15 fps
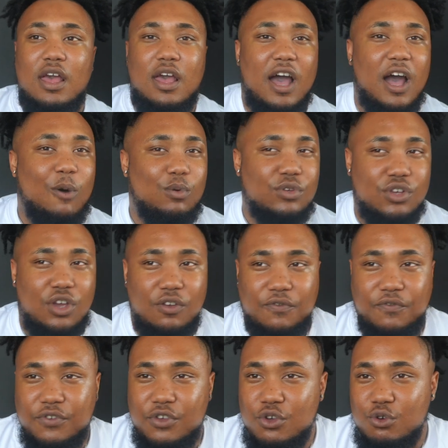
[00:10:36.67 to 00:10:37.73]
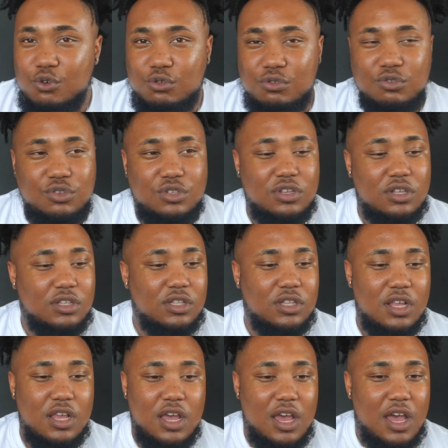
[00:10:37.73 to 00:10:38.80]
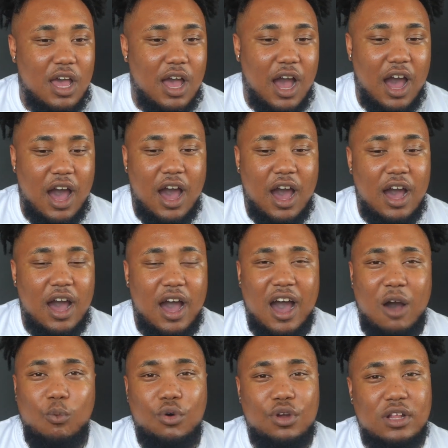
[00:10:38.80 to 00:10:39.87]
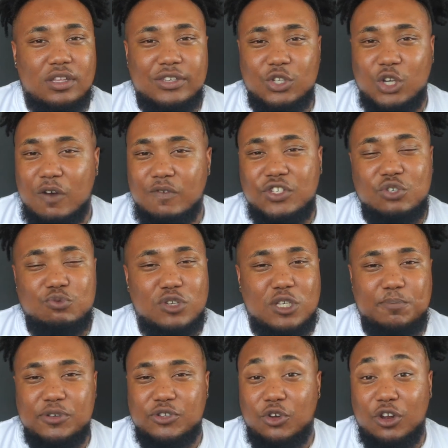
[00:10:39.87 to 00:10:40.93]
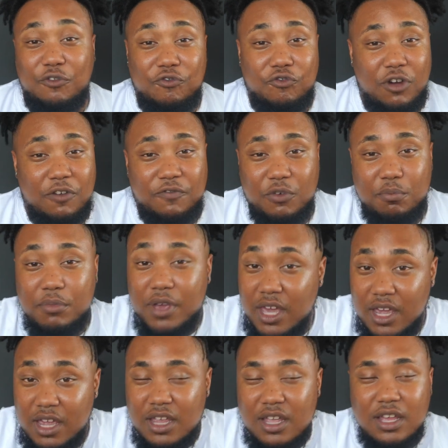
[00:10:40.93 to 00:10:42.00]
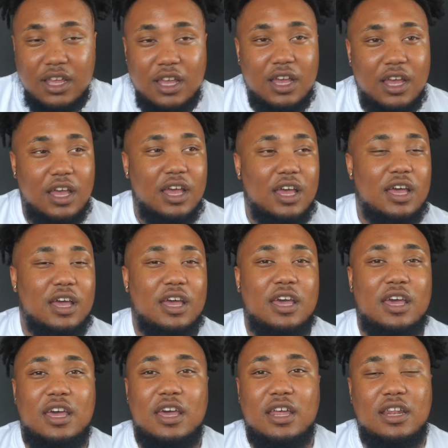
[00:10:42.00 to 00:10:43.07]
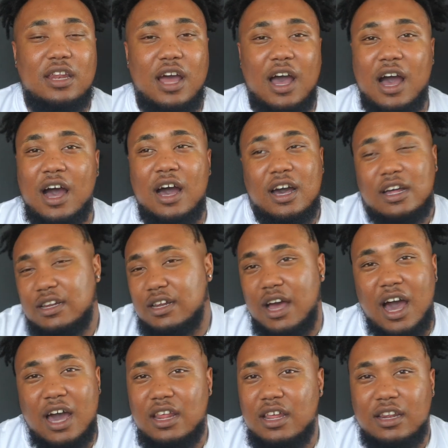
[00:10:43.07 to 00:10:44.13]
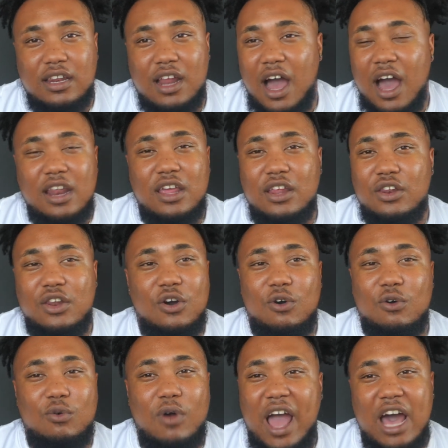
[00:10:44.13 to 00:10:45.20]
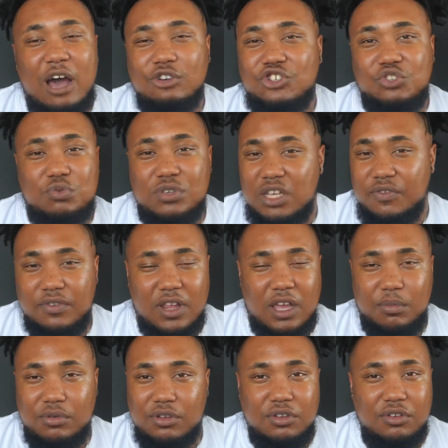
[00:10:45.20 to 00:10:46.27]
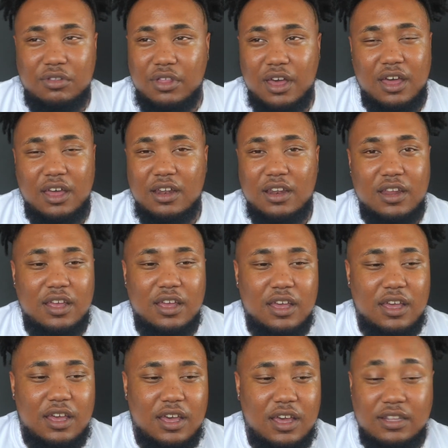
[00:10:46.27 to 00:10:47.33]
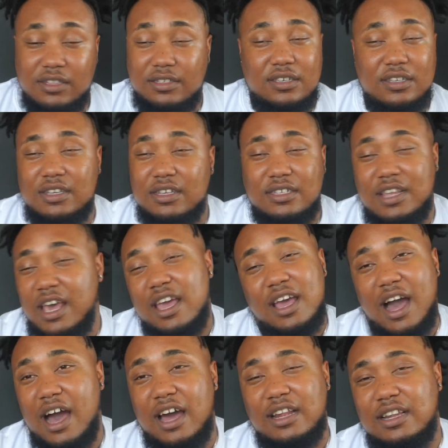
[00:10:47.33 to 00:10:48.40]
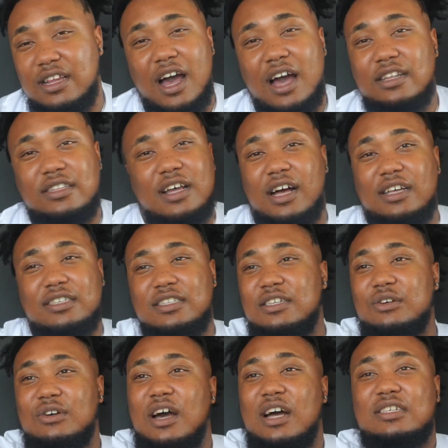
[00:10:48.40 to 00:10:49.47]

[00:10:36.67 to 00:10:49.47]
I was confused. I wanted to know if she was putting on a front for me. And I didn't know how she was even able to do that. And to this day, I still